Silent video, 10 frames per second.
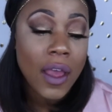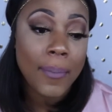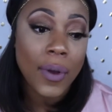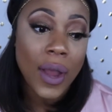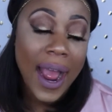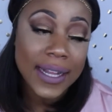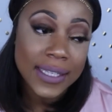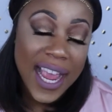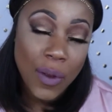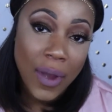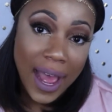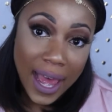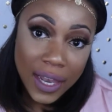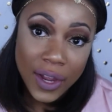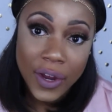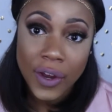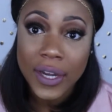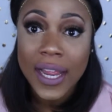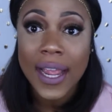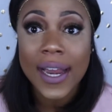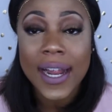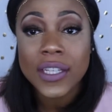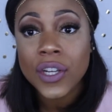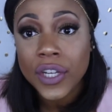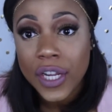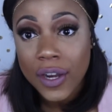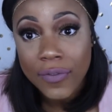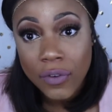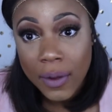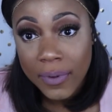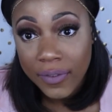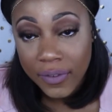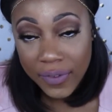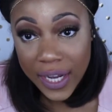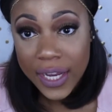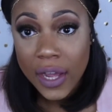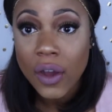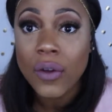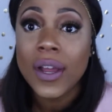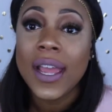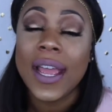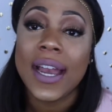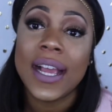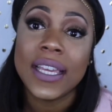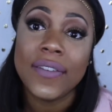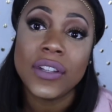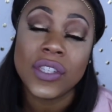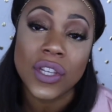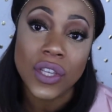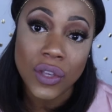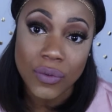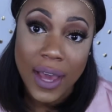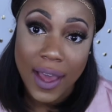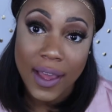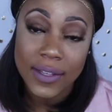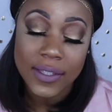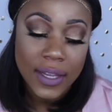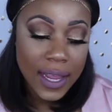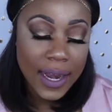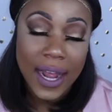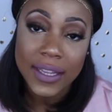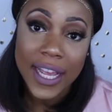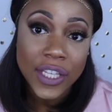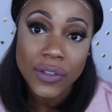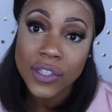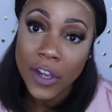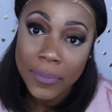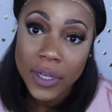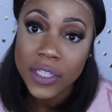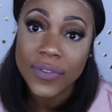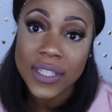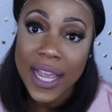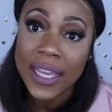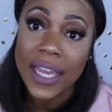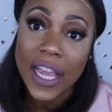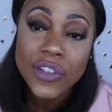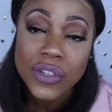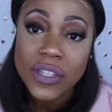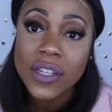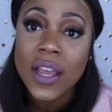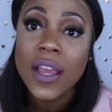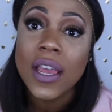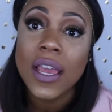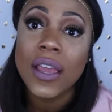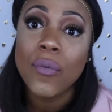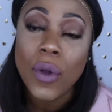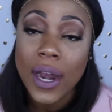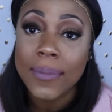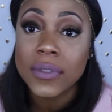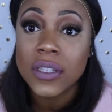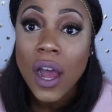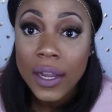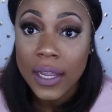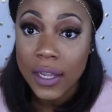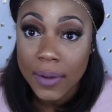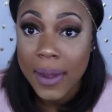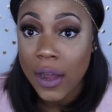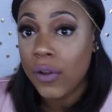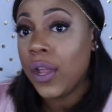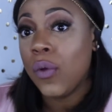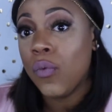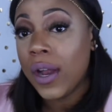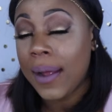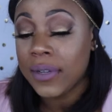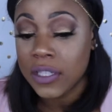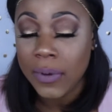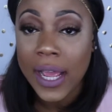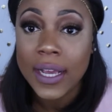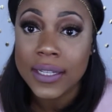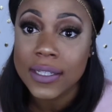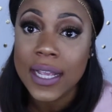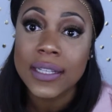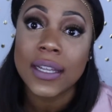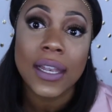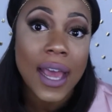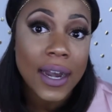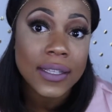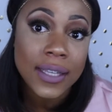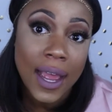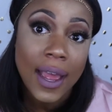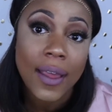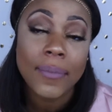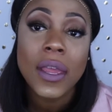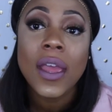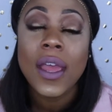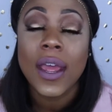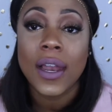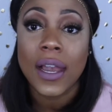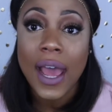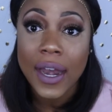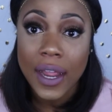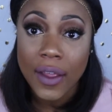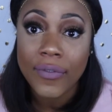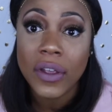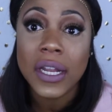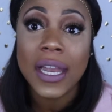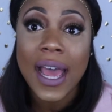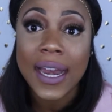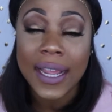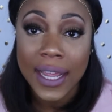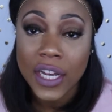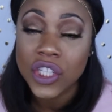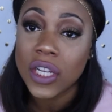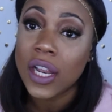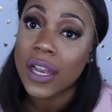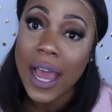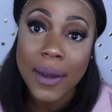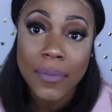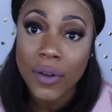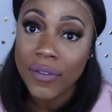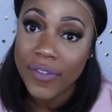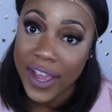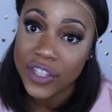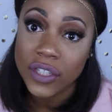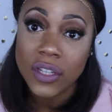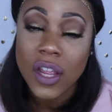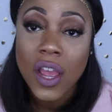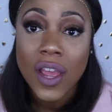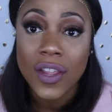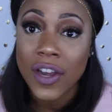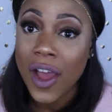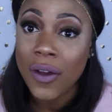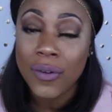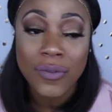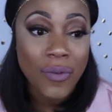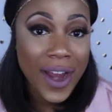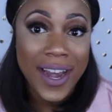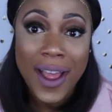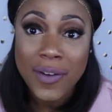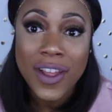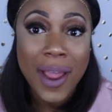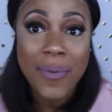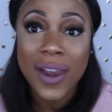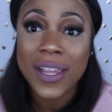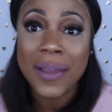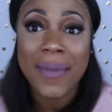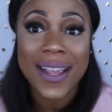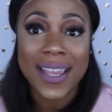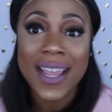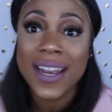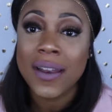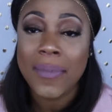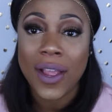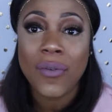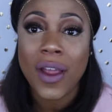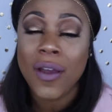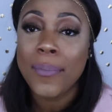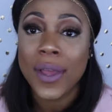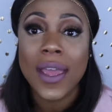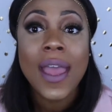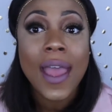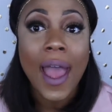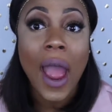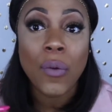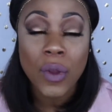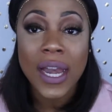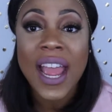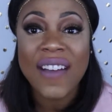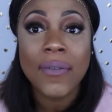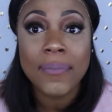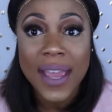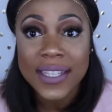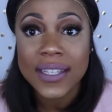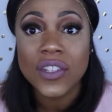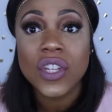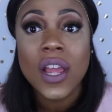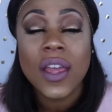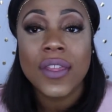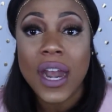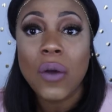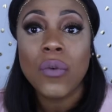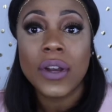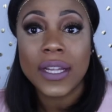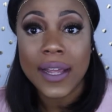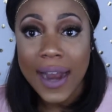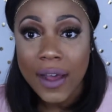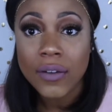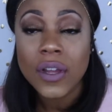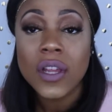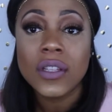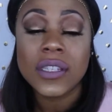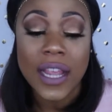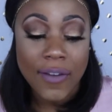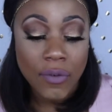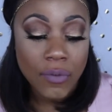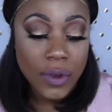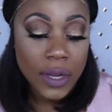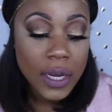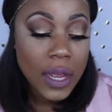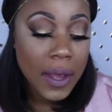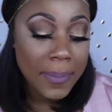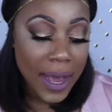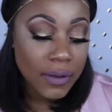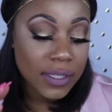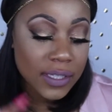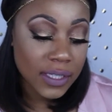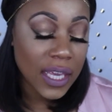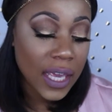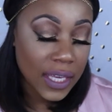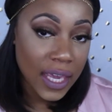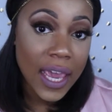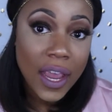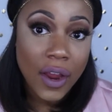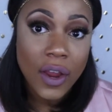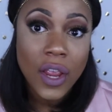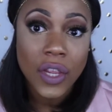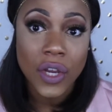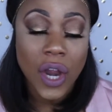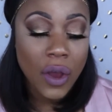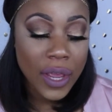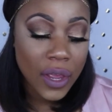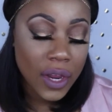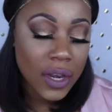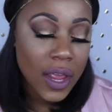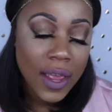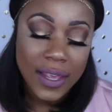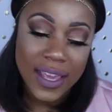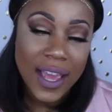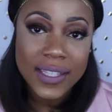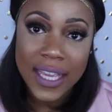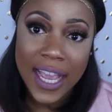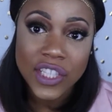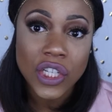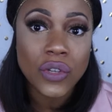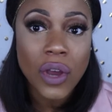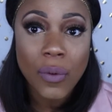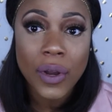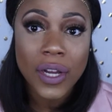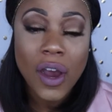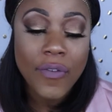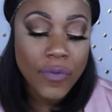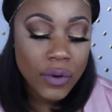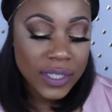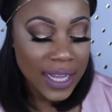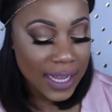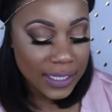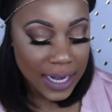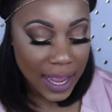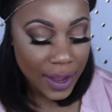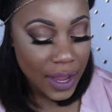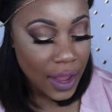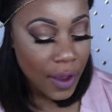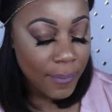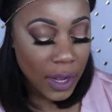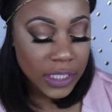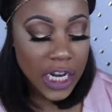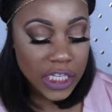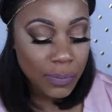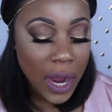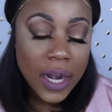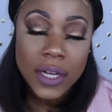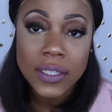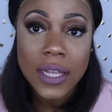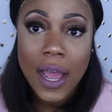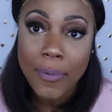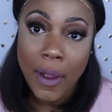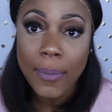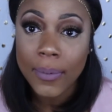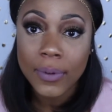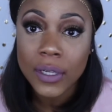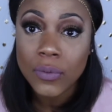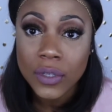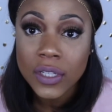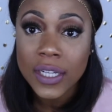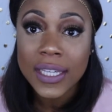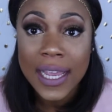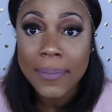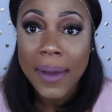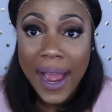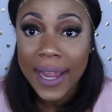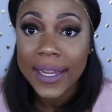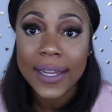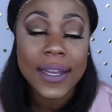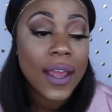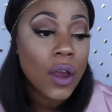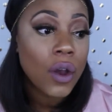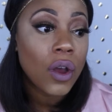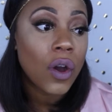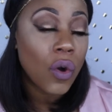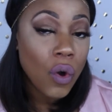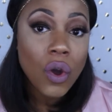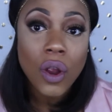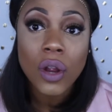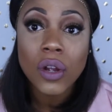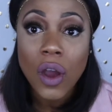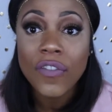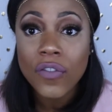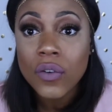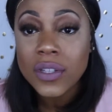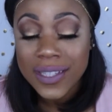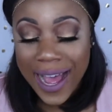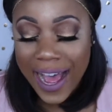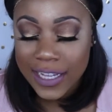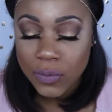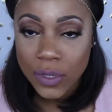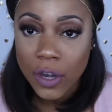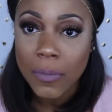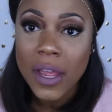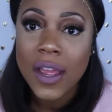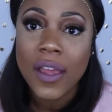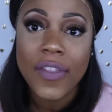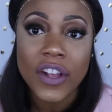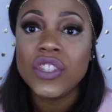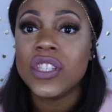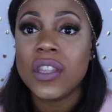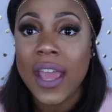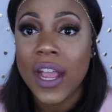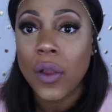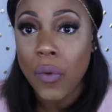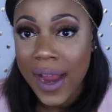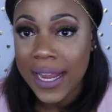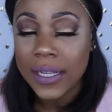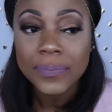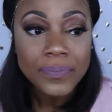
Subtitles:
But I take what I learned and I turn it in the form of a video and I give it to you guys. And I thank you so much for taking interest in what I'm talking about and what I'm displaying, because it takes a lot of time and a lot of effort and a lot of energy and a lot of motivation. You know, right now I know y'all probably hear my kid in the background, but I really have a message that I want to get out to everyone about skincare. You know, and yes, catchy, do I want to go full size or not? Most of these products I probably would keep buying or go full size with them. They're just that great.